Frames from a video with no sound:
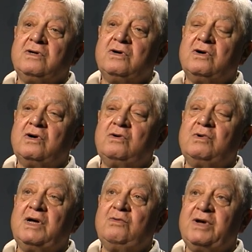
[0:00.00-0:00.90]
Oh,
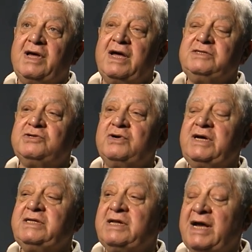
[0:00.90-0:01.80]
well, when I
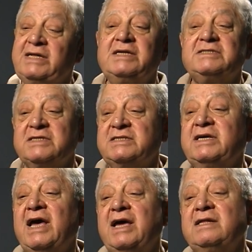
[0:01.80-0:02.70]
joined in
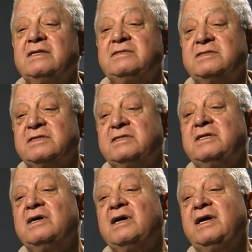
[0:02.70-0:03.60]
1968,
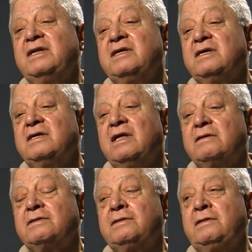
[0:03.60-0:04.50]
69,
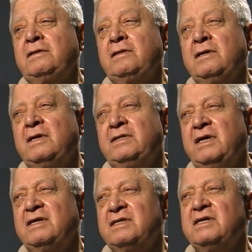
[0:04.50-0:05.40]
I
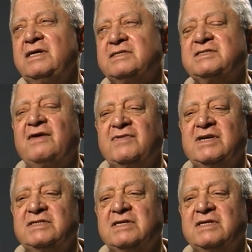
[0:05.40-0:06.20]
think in the 70s.